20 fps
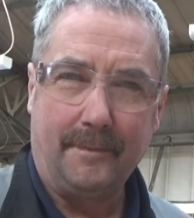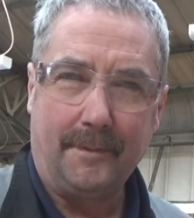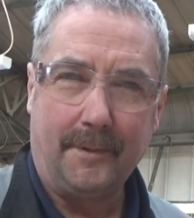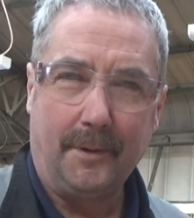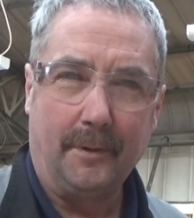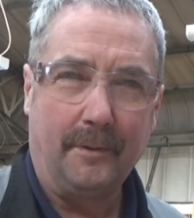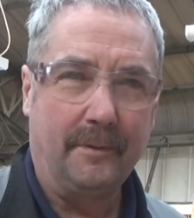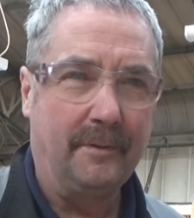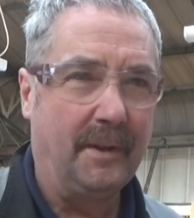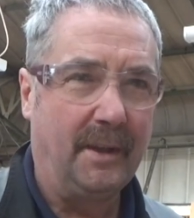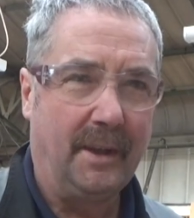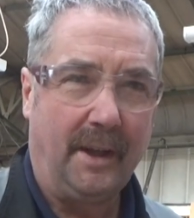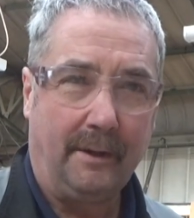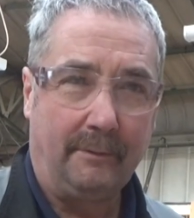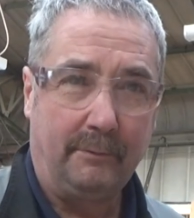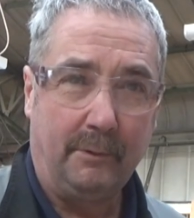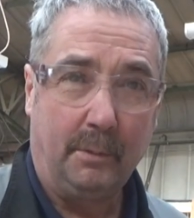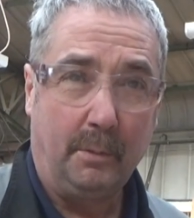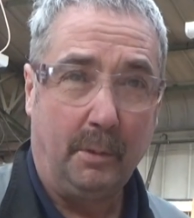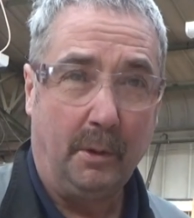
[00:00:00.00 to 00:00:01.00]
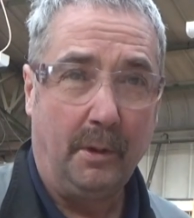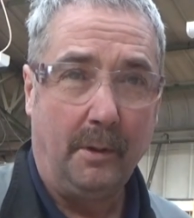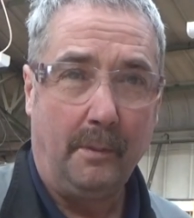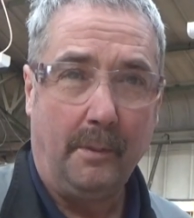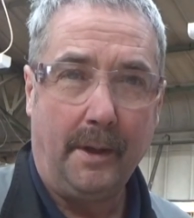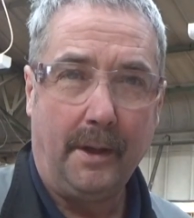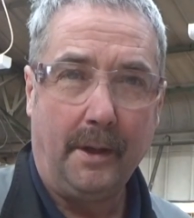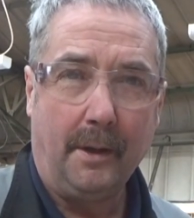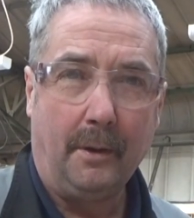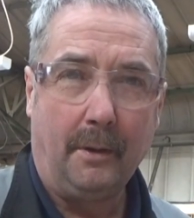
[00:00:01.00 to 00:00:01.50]
just for a laugh we'll put a
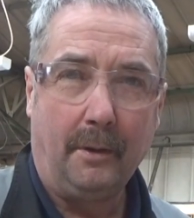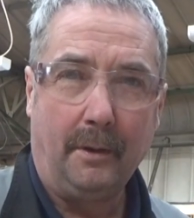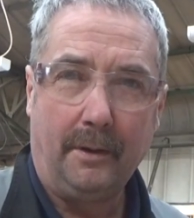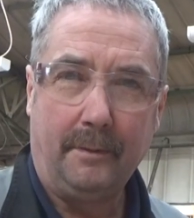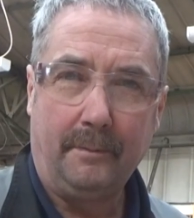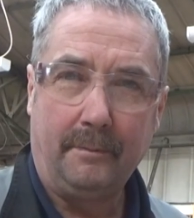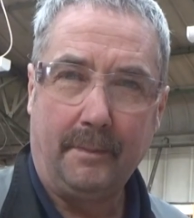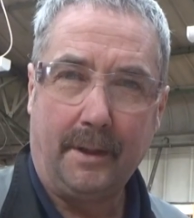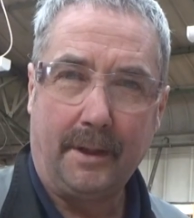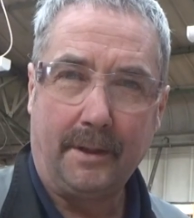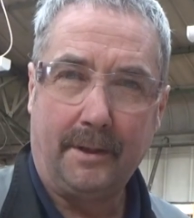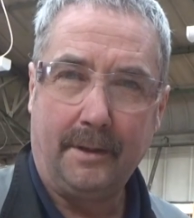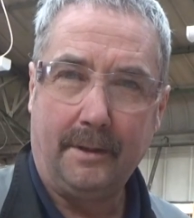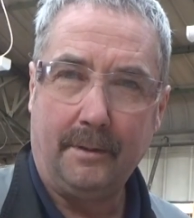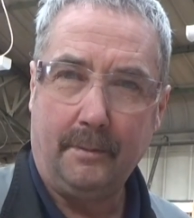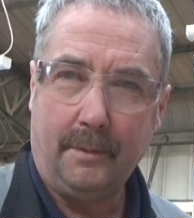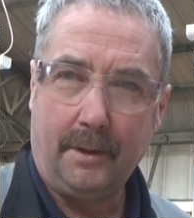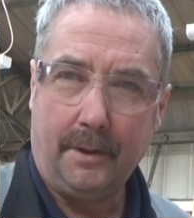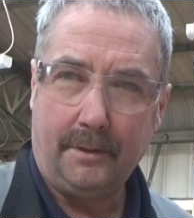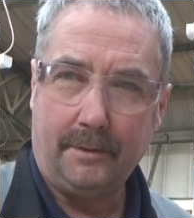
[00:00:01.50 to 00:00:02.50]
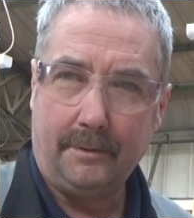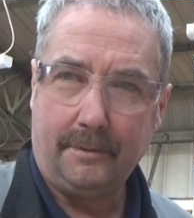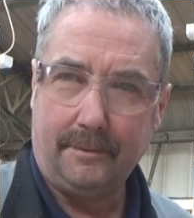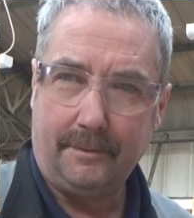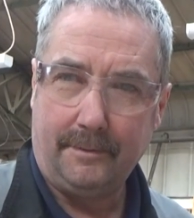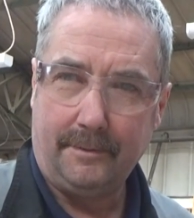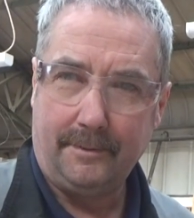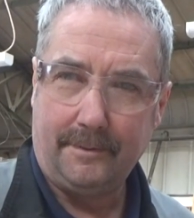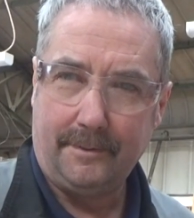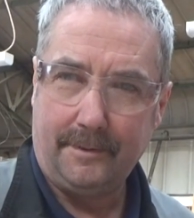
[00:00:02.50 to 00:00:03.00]
big hole in back at the boat,
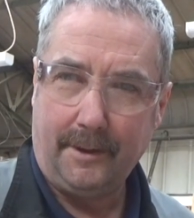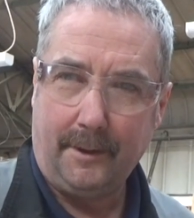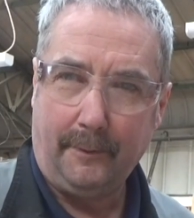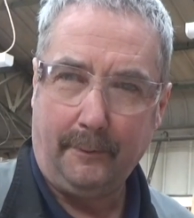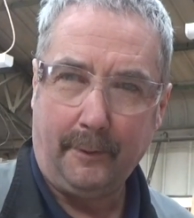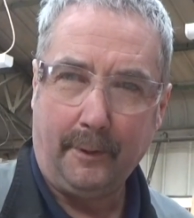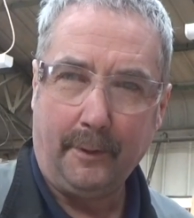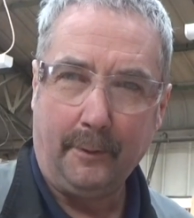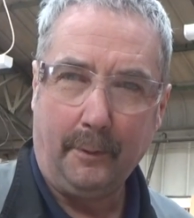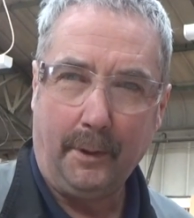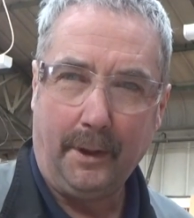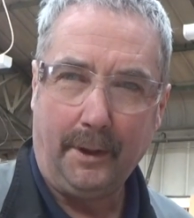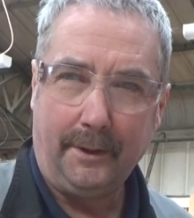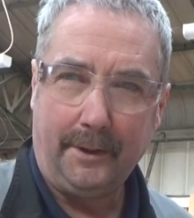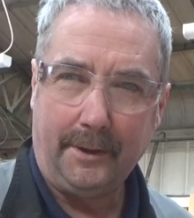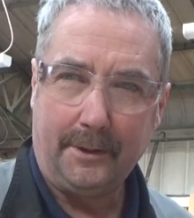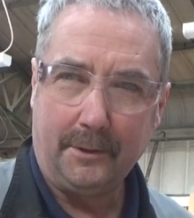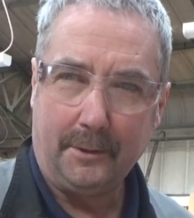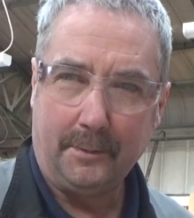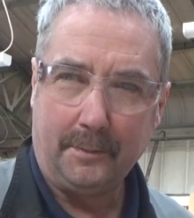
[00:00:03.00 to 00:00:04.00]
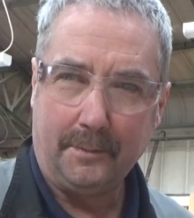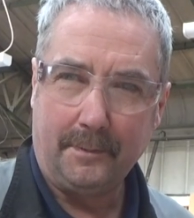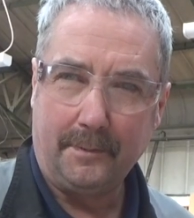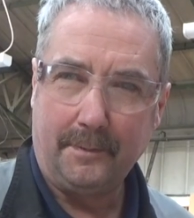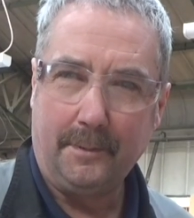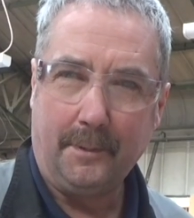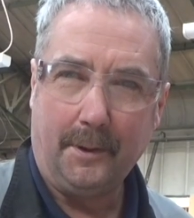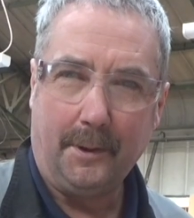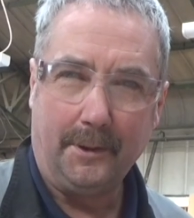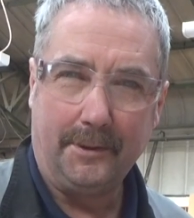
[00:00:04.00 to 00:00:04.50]
see if we can weld it up
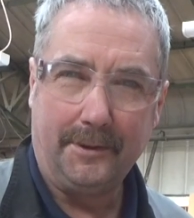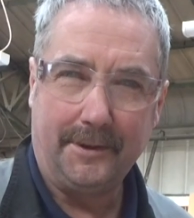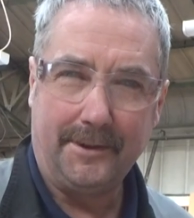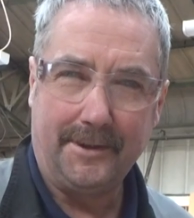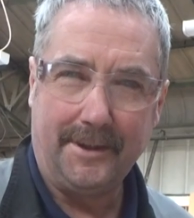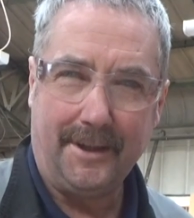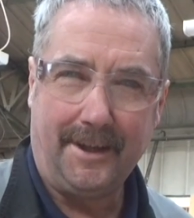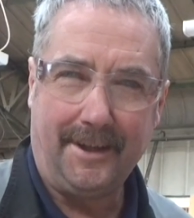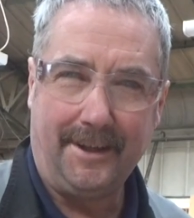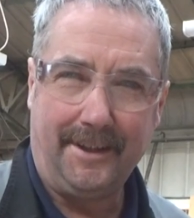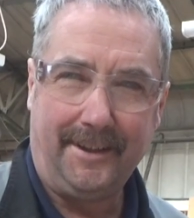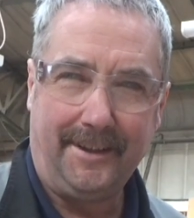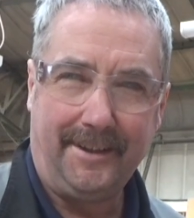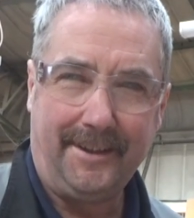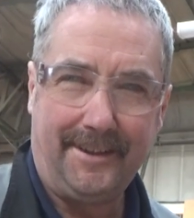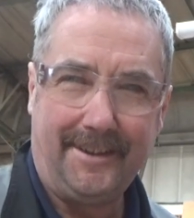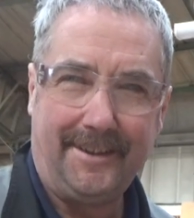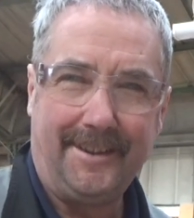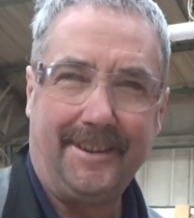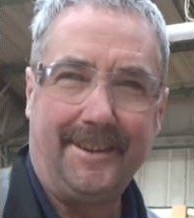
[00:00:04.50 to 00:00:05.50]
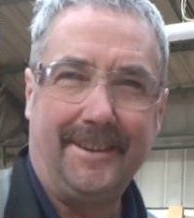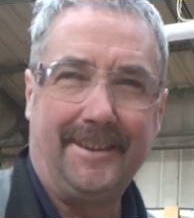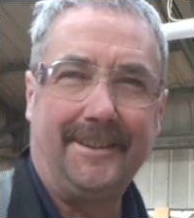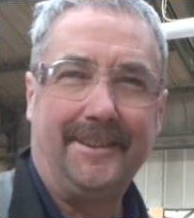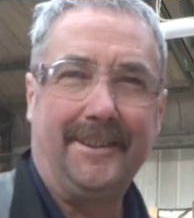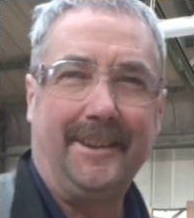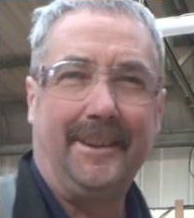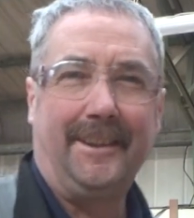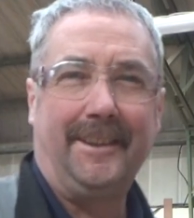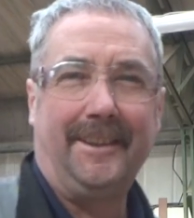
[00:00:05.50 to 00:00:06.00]
watertight.
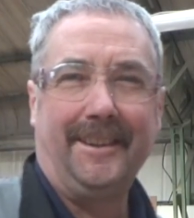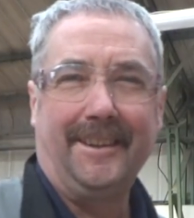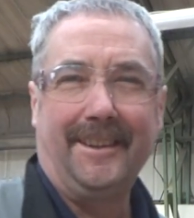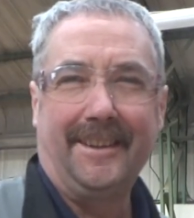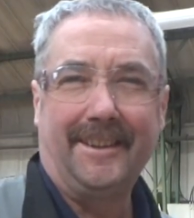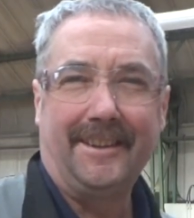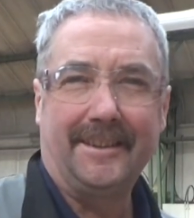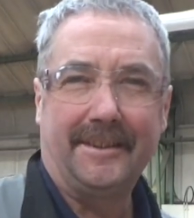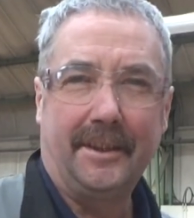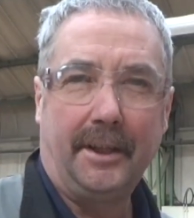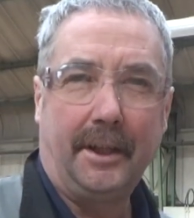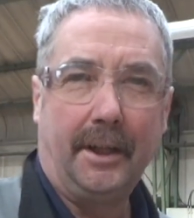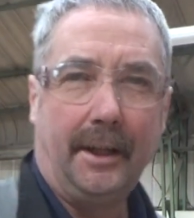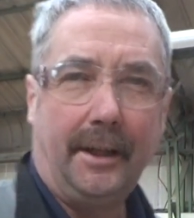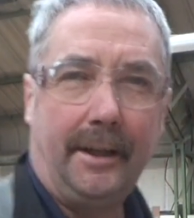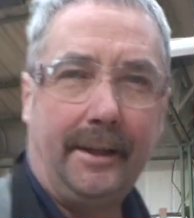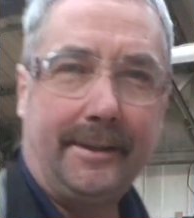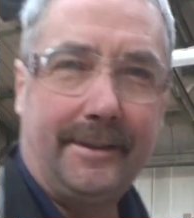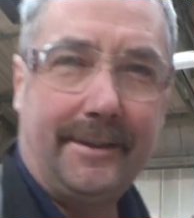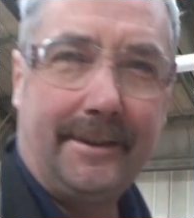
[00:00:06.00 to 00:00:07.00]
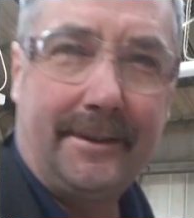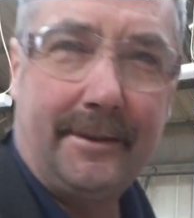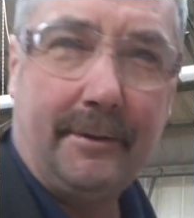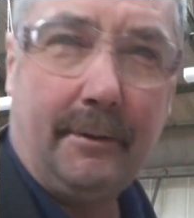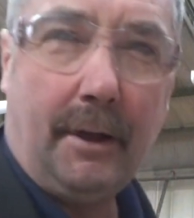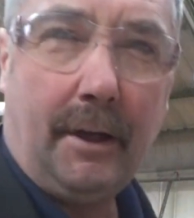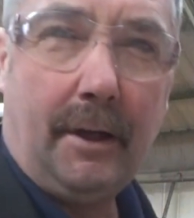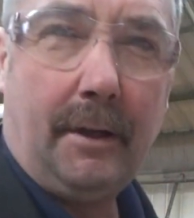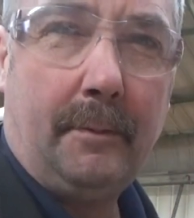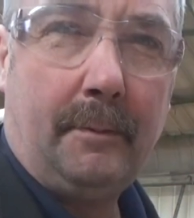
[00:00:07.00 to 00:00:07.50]
Alright, see you later.
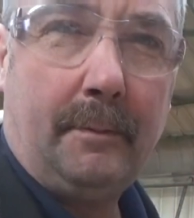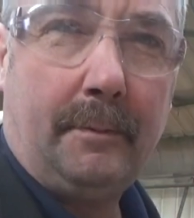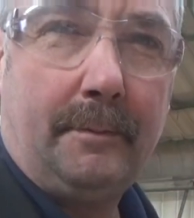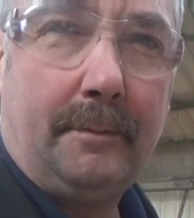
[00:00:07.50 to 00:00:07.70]
Ta-ra.